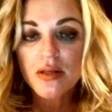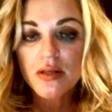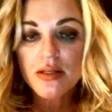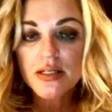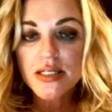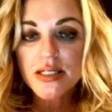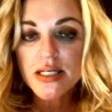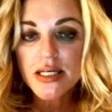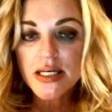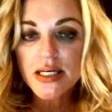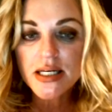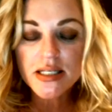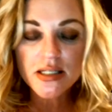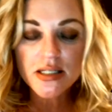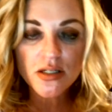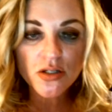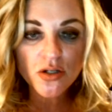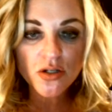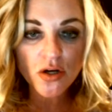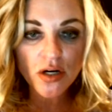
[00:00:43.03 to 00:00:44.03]
the T's
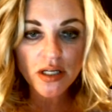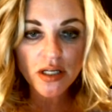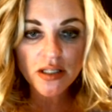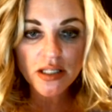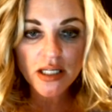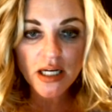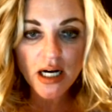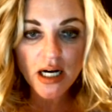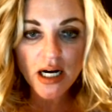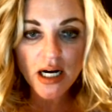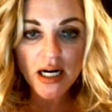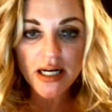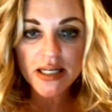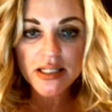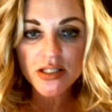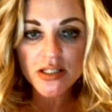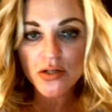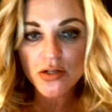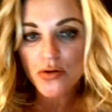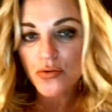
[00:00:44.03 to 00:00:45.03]
and dotting the
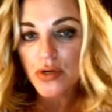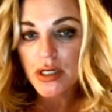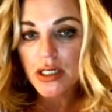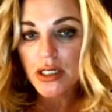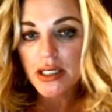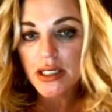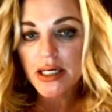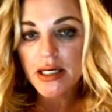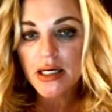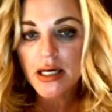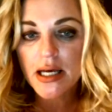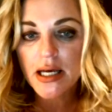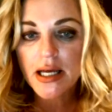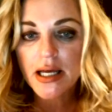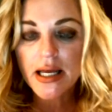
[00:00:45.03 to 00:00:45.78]
I's and really